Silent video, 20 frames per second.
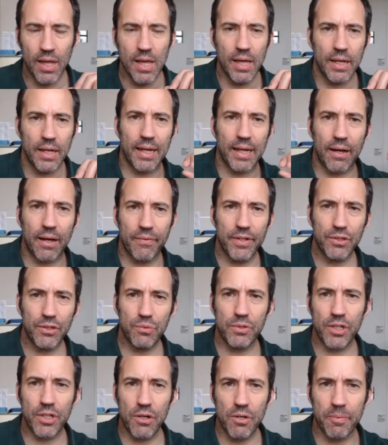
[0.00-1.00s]
Now, this was
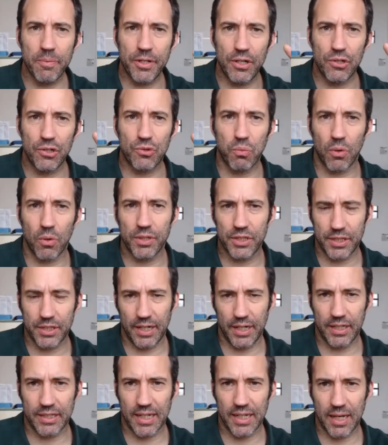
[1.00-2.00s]
only been used once in the
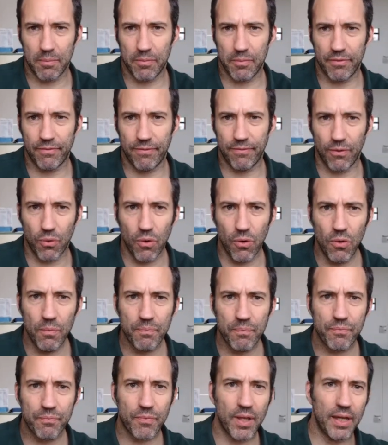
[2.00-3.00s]
exam
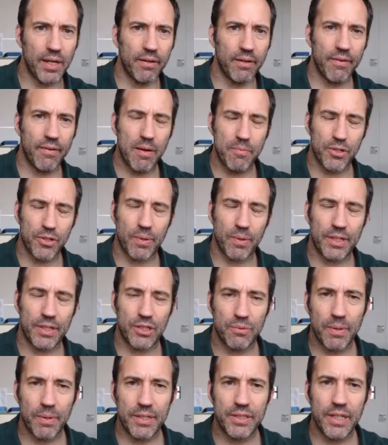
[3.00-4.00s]
before, in November
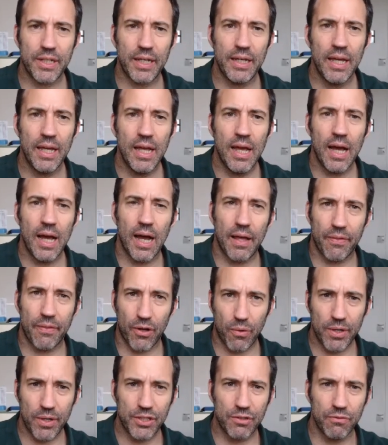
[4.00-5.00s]
2020, and the
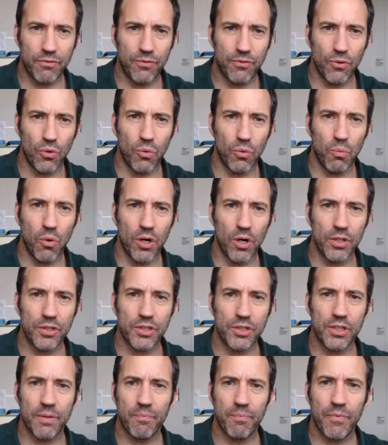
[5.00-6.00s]
question 4
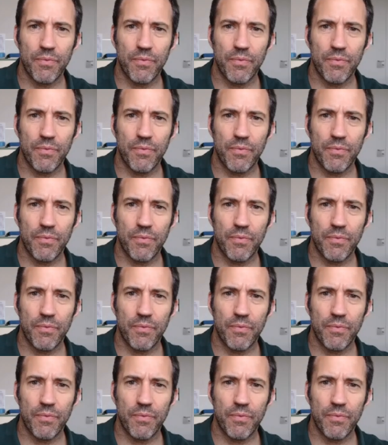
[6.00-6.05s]
was,